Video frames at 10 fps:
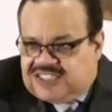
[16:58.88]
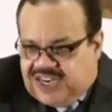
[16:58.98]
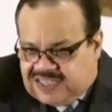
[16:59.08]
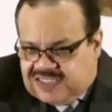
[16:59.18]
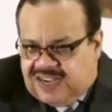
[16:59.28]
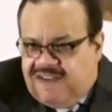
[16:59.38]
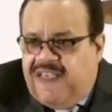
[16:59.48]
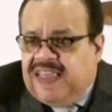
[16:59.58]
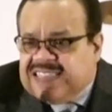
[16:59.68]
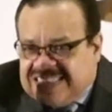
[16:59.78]
Check this out
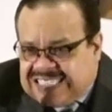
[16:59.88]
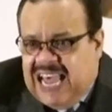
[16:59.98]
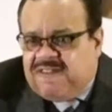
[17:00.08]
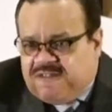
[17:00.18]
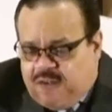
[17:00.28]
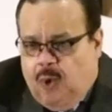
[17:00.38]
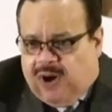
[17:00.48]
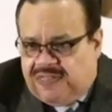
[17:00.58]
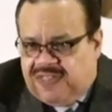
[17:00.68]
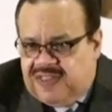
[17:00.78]
sent
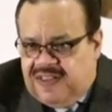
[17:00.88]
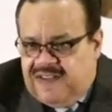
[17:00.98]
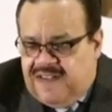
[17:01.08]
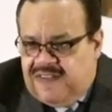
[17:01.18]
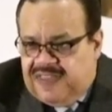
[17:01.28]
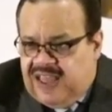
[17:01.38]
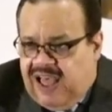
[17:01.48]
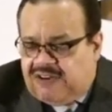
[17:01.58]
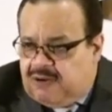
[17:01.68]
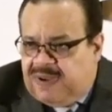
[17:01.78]
forth.
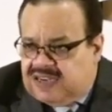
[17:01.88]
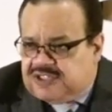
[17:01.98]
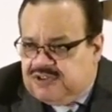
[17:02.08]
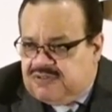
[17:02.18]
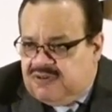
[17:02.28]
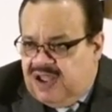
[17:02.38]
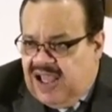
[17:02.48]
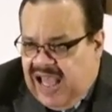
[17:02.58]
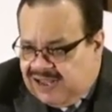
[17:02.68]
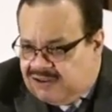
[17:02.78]
I don't know about you,
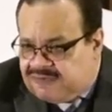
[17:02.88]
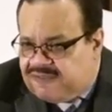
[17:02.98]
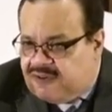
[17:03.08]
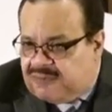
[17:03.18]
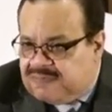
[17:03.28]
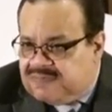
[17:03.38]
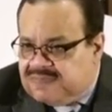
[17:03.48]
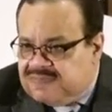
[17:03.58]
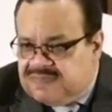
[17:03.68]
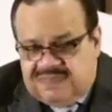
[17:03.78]
I look for them.
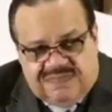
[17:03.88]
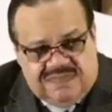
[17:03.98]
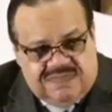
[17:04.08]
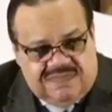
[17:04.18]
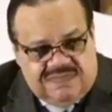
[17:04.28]
Amen.